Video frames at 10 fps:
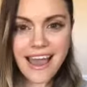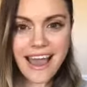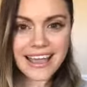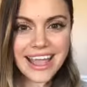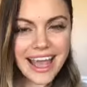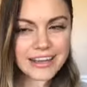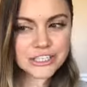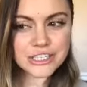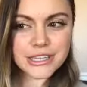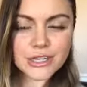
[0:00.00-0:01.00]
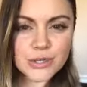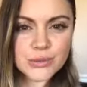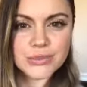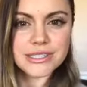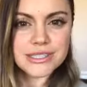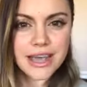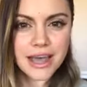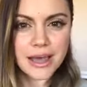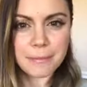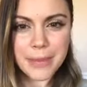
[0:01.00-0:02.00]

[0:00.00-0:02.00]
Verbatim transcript: I actually use uh,